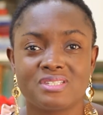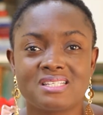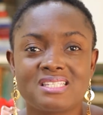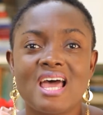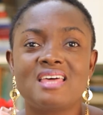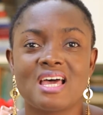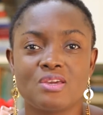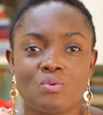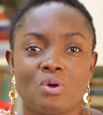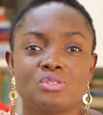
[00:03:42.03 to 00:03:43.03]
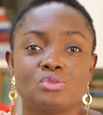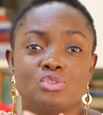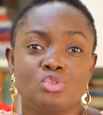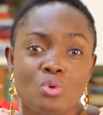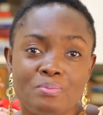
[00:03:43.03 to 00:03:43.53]
to say that you want to
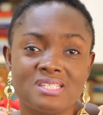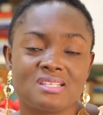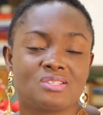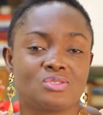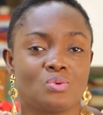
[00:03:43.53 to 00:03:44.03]
do business,